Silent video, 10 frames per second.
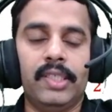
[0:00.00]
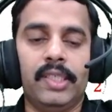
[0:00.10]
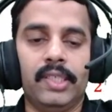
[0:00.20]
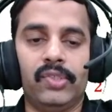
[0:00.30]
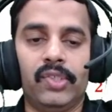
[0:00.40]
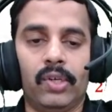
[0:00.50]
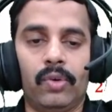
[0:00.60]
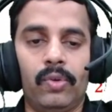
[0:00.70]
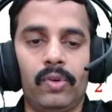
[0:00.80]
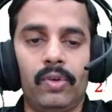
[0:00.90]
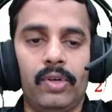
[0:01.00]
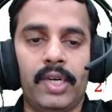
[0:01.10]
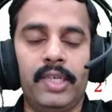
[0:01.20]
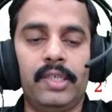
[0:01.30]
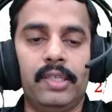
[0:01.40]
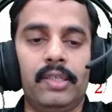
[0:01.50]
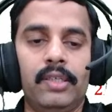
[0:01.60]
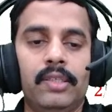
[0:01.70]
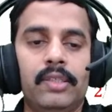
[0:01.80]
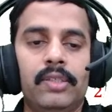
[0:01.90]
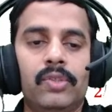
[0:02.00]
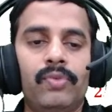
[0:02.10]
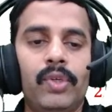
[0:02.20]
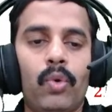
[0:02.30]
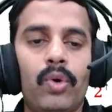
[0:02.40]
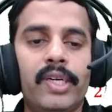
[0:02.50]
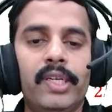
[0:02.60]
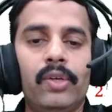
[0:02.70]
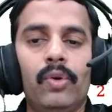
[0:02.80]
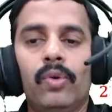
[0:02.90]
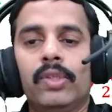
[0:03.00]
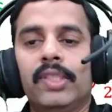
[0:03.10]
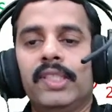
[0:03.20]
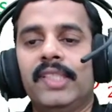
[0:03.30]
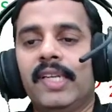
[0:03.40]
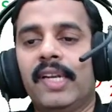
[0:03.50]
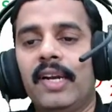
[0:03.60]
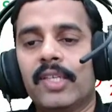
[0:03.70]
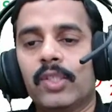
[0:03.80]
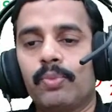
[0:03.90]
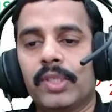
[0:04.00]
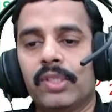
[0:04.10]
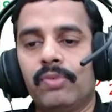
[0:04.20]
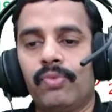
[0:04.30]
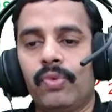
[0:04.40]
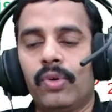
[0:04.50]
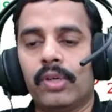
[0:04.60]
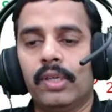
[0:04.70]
a0, right? So we already know the general expression for